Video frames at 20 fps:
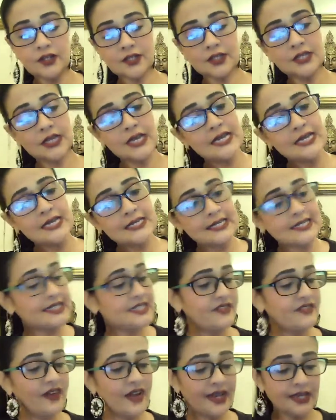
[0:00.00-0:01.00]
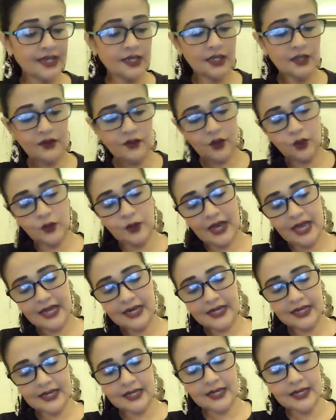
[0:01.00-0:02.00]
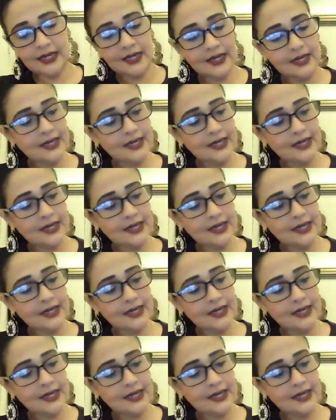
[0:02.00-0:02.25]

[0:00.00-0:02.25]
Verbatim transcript: us to see if I can give you any